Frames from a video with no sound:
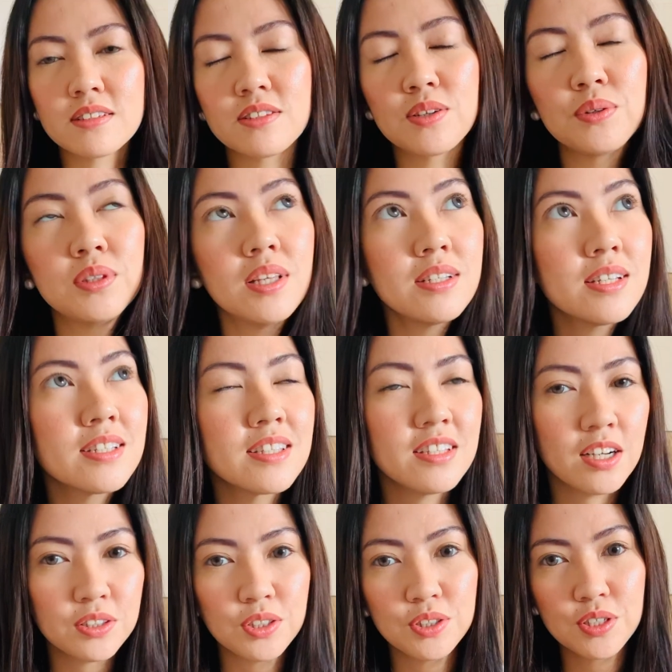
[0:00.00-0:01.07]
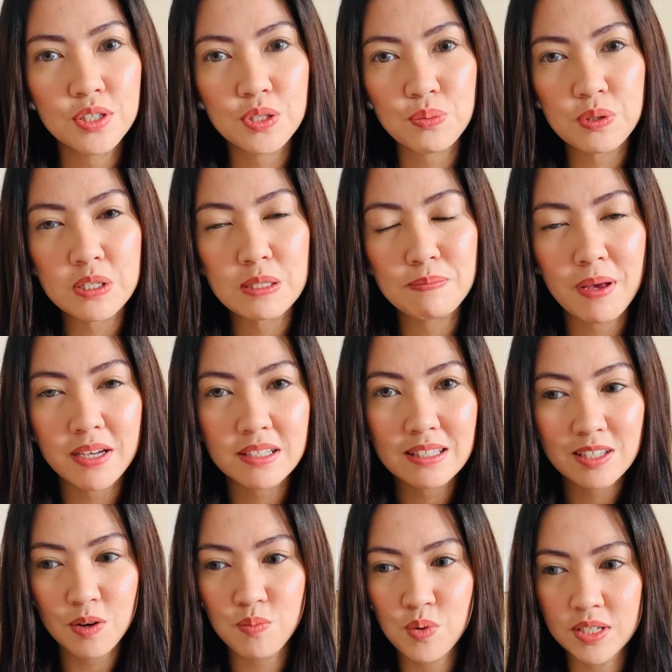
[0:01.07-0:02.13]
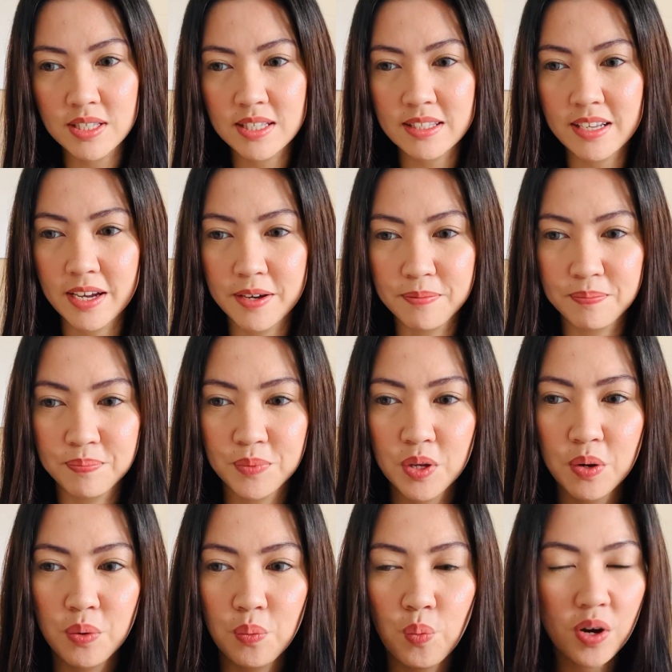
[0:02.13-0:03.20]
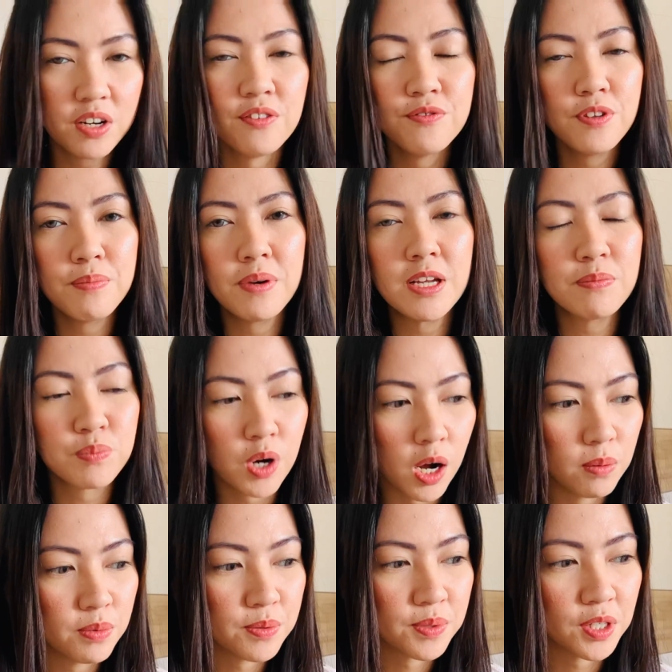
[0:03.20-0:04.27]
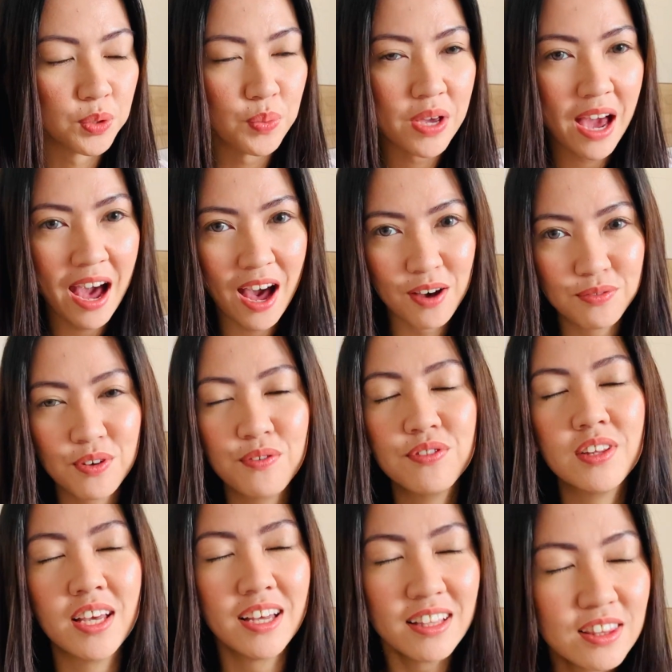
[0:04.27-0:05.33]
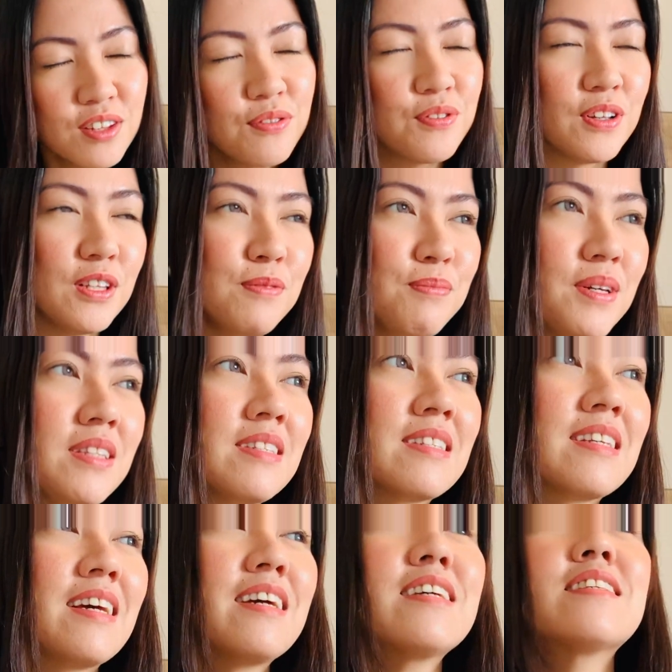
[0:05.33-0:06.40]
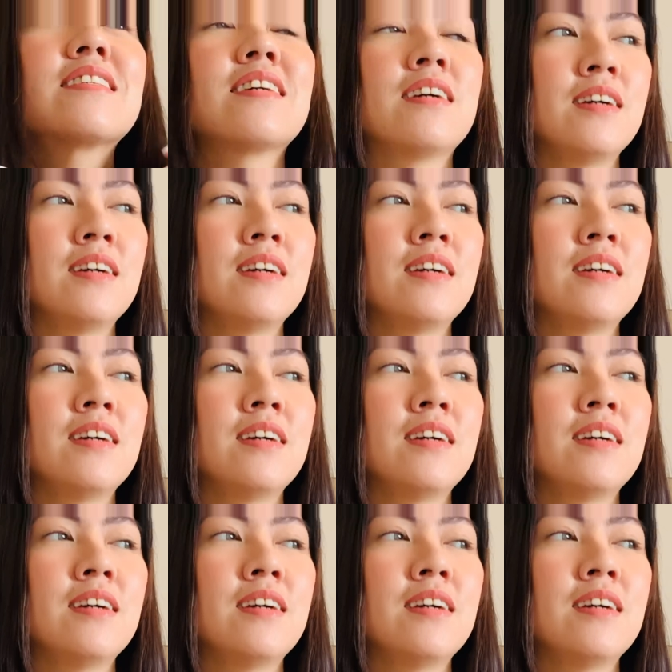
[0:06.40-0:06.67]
So this is not to disrespect someone's time. One of the main problems that we have in the Philippines is